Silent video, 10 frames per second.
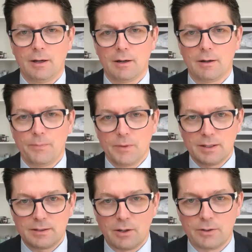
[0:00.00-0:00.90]
uh,
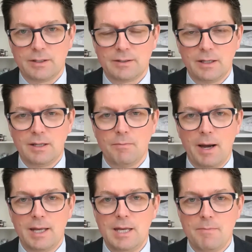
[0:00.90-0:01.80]
starting sending
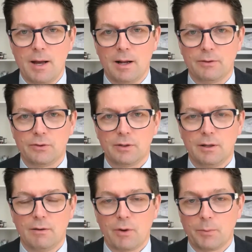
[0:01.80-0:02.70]
my emails
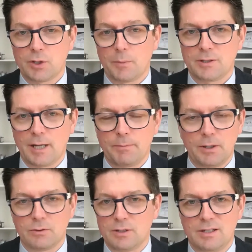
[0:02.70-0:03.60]
from Substack
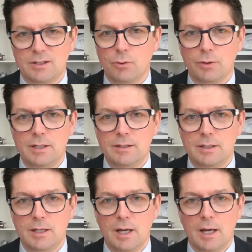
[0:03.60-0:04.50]
because it's so
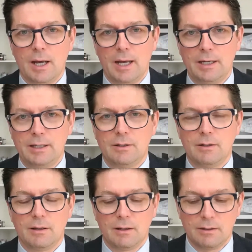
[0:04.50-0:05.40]
easy and it
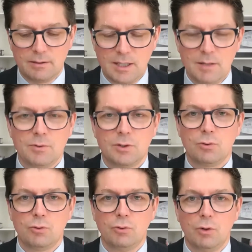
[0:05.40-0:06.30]
seems
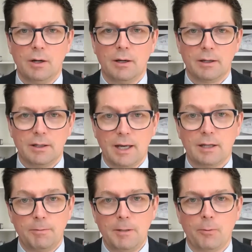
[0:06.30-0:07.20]
to
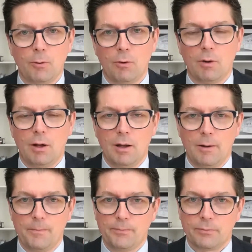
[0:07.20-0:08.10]
get people,
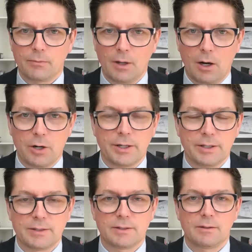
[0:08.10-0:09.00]

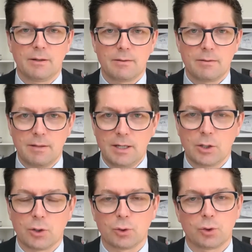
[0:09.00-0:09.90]
artists,
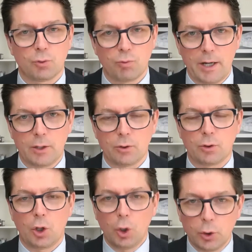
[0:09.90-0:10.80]
thinkers, writer
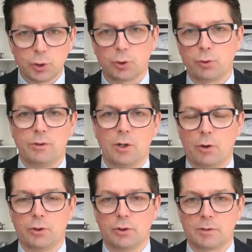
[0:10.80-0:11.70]
closer to the
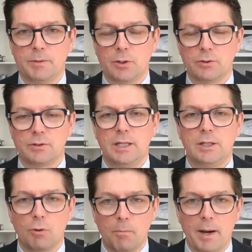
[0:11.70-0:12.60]
audience because
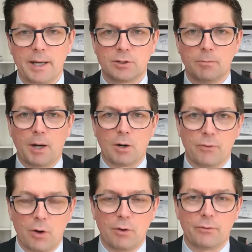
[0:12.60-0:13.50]
it combines the power
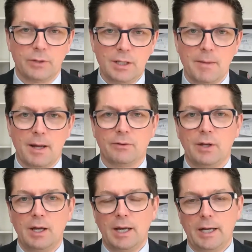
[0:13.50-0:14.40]
of, of emails
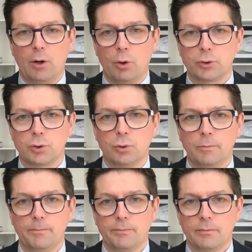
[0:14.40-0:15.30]
and
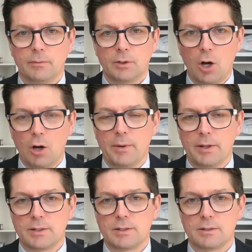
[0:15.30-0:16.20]
also
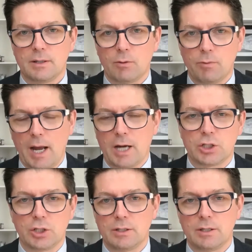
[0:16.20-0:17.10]
comments and
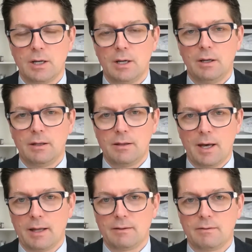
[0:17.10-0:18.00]
reaction
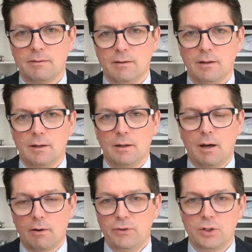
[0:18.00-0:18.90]
that
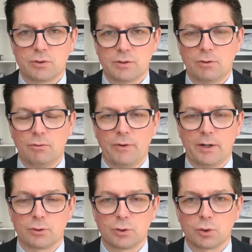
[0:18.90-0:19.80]
are features that you
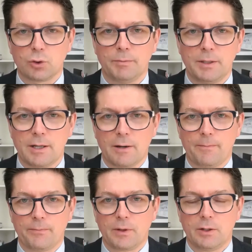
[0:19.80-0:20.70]
find on social media.
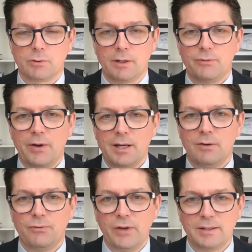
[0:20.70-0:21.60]
So I find
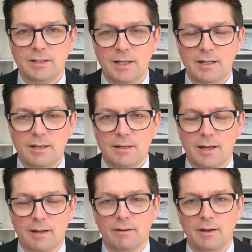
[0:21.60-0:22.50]
it fascinating
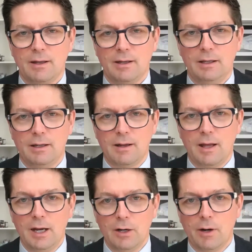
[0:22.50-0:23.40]
that in an
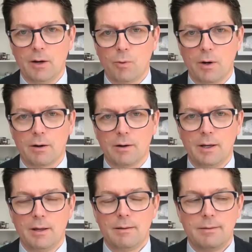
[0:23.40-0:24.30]
era where
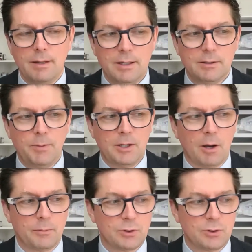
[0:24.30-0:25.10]
things become